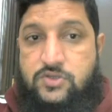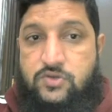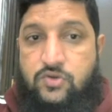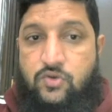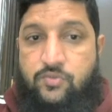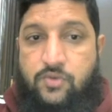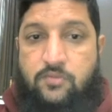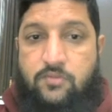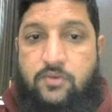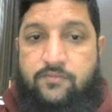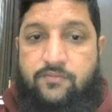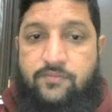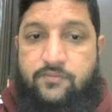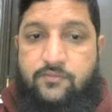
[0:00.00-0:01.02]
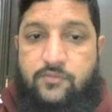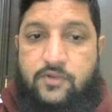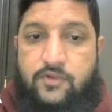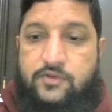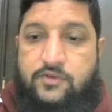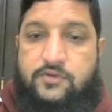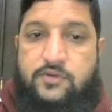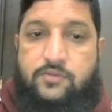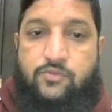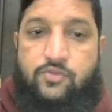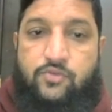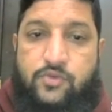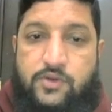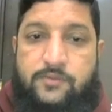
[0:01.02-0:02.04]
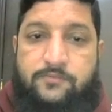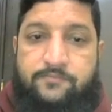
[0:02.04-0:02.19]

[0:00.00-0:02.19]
So no problem. You just remove